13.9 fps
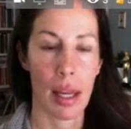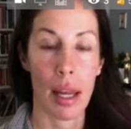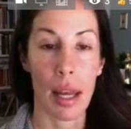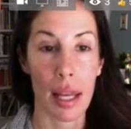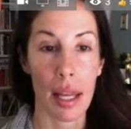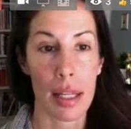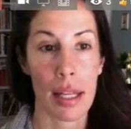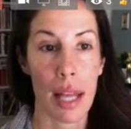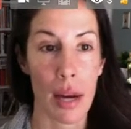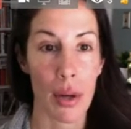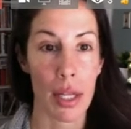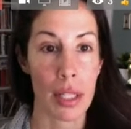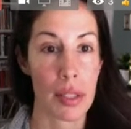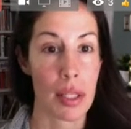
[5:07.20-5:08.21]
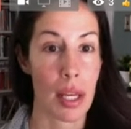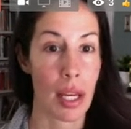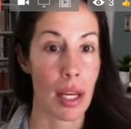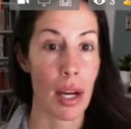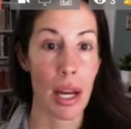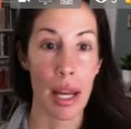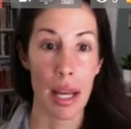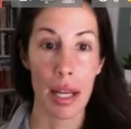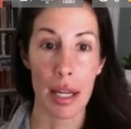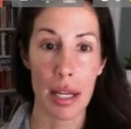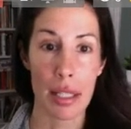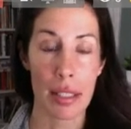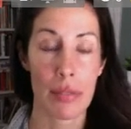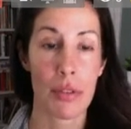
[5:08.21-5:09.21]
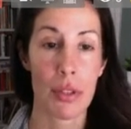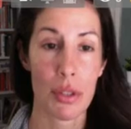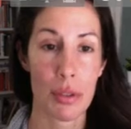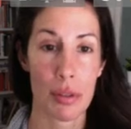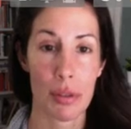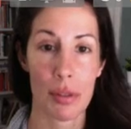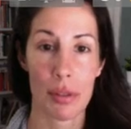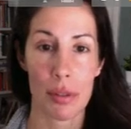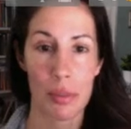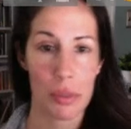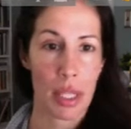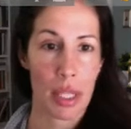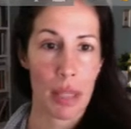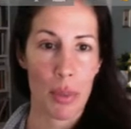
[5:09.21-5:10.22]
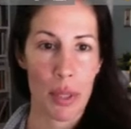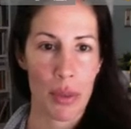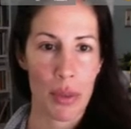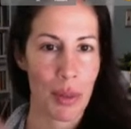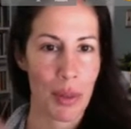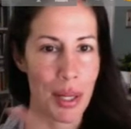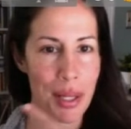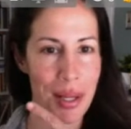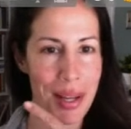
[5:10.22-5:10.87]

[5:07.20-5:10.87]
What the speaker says: And now I could say, hey guys, if you, oops, I got to point the right way.